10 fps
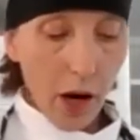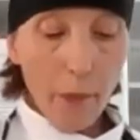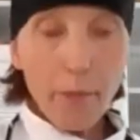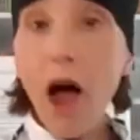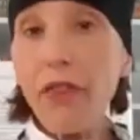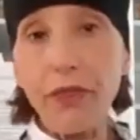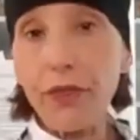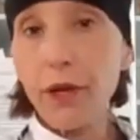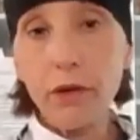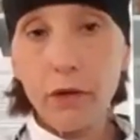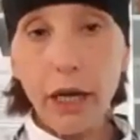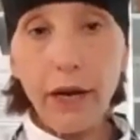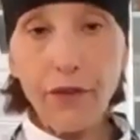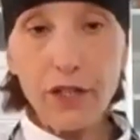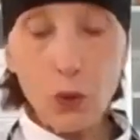a month
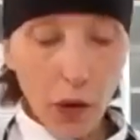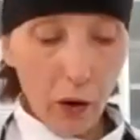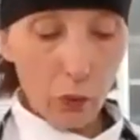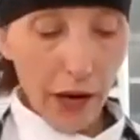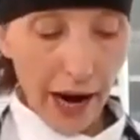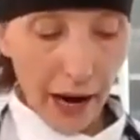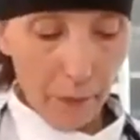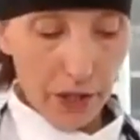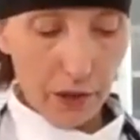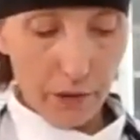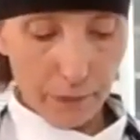if it's well wrapped.